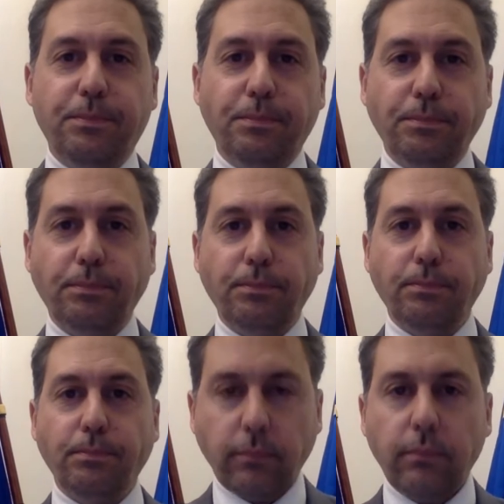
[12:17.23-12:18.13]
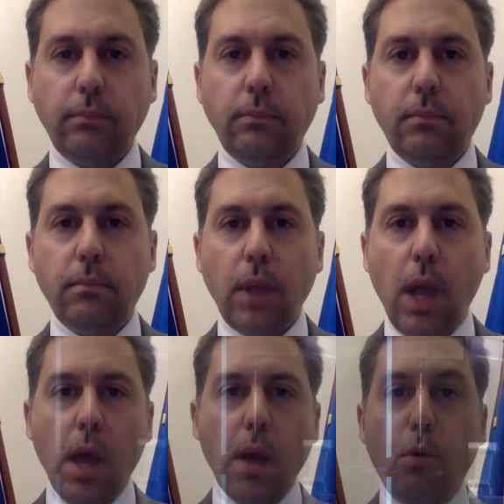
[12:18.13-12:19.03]
agendas. Have
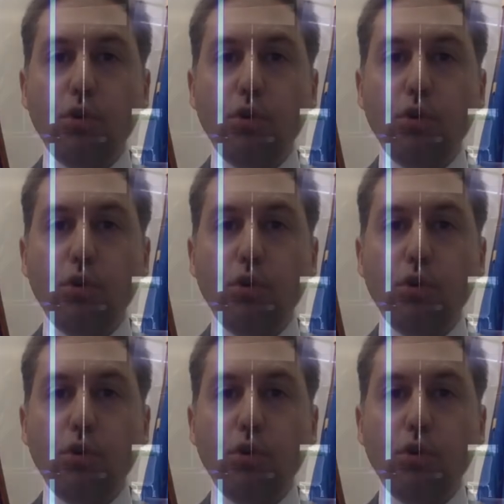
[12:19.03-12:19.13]
a good oh.